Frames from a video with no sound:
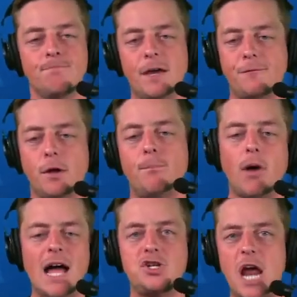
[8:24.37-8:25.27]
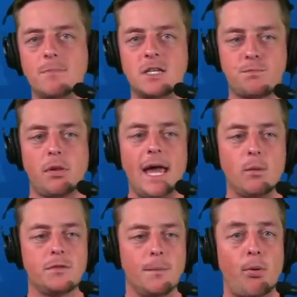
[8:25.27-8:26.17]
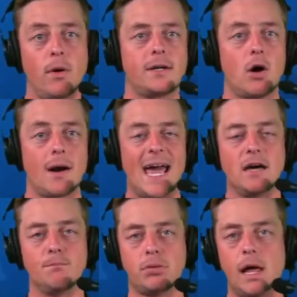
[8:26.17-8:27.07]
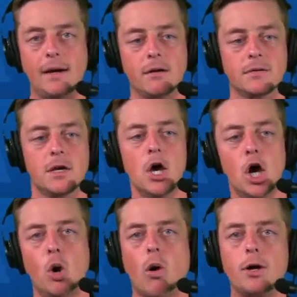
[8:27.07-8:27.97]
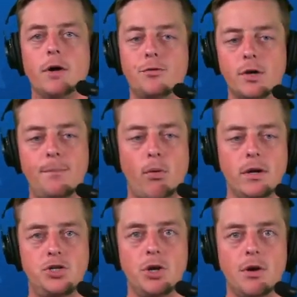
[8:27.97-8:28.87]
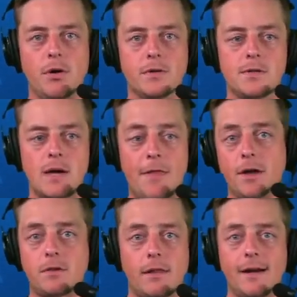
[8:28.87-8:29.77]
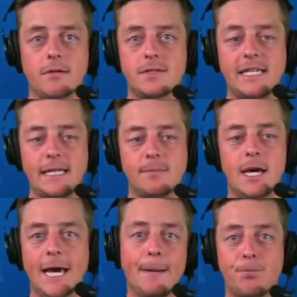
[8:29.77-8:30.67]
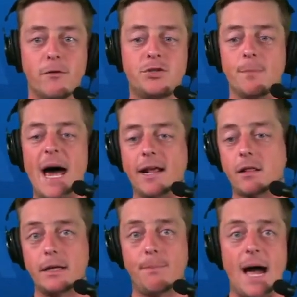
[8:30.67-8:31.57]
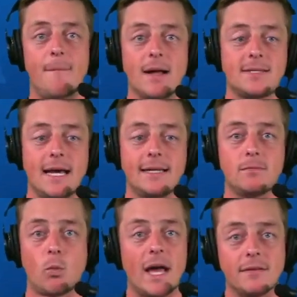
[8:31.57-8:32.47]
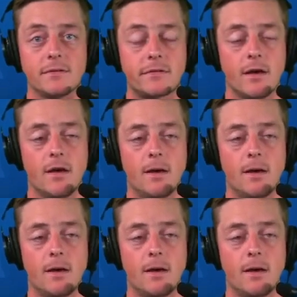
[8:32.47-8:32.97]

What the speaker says: If LeBron James is playing with a point guard and players who are good three-point shooters, I think the Lakers team improves dramatically by about 10 wins.